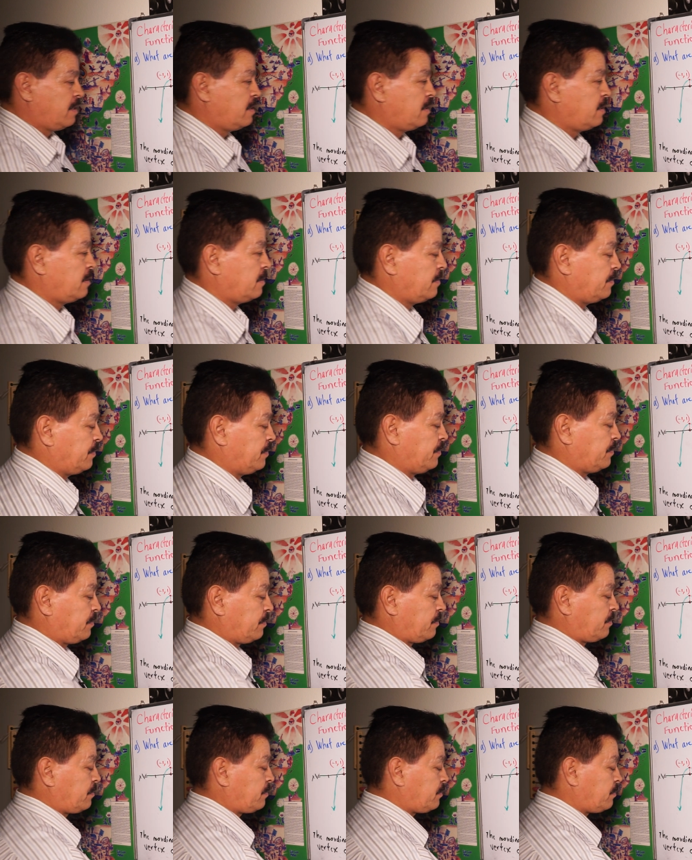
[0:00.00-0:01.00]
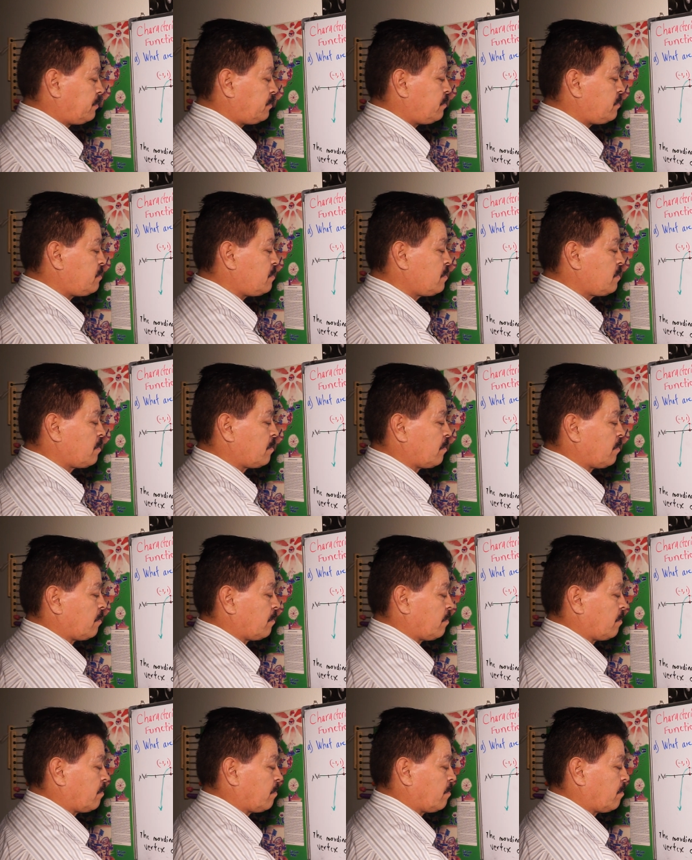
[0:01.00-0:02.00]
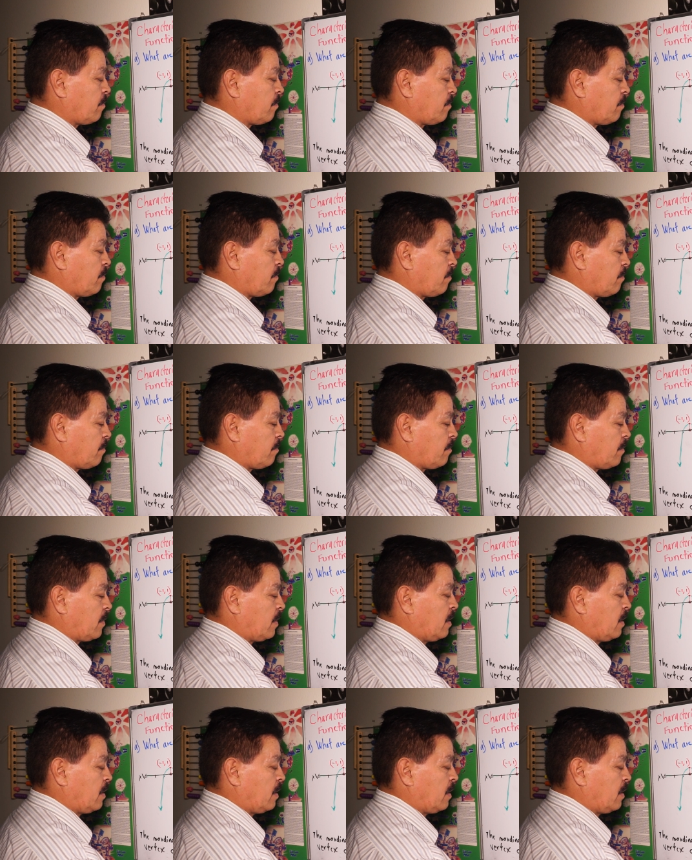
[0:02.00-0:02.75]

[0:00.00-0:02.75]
(silence)